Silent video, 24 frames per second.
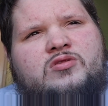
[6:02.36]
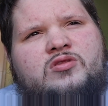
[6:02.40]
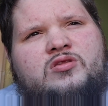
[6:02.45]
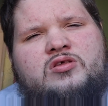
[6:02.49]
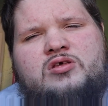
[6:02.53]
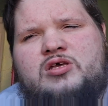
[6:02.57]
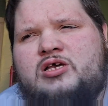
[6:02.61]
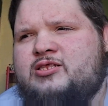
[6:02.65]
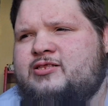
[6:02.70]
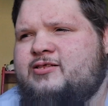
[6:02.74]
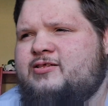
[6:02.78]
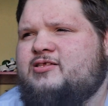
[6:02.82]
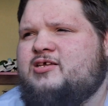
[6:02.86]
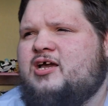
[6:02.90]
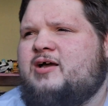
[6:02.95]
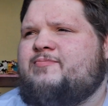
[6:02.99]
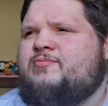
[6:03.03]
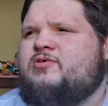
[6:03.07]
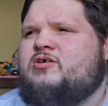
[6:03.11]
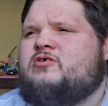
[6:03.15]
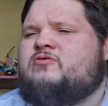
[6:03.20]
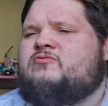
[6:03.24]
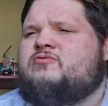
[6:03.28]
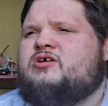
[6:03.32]
because
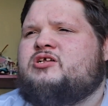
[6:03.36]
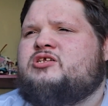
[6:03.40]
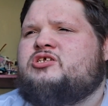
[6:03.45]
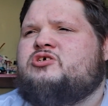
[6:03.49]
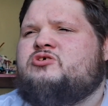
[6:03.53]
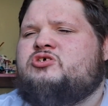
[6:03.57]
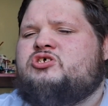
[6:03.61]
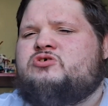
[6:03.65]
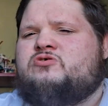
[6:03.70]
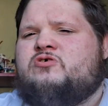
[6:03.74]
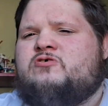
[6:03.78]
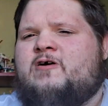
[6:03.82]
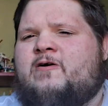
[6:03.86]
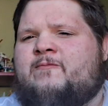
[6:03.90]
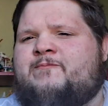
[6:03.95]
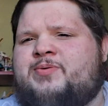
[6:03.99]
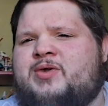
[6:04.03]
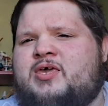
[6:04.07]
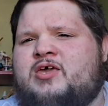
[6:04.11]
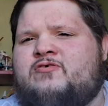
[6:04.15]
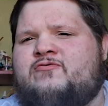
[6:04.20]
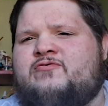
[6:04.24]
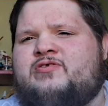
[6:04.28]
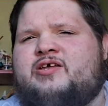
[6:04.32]
Tamayo and Yushiro
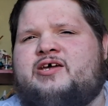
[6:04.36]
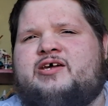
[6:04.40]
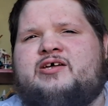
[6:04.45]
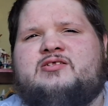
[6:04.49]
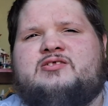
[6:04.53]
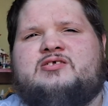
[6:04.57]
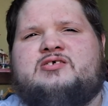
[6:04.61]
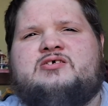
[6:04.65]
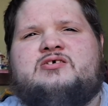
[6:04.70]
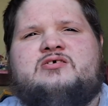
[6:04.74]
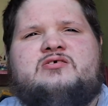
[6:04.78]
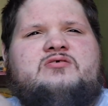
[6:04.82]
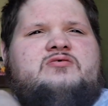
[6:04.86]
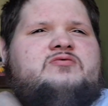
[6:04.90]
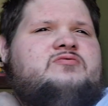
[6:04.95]
appear in it.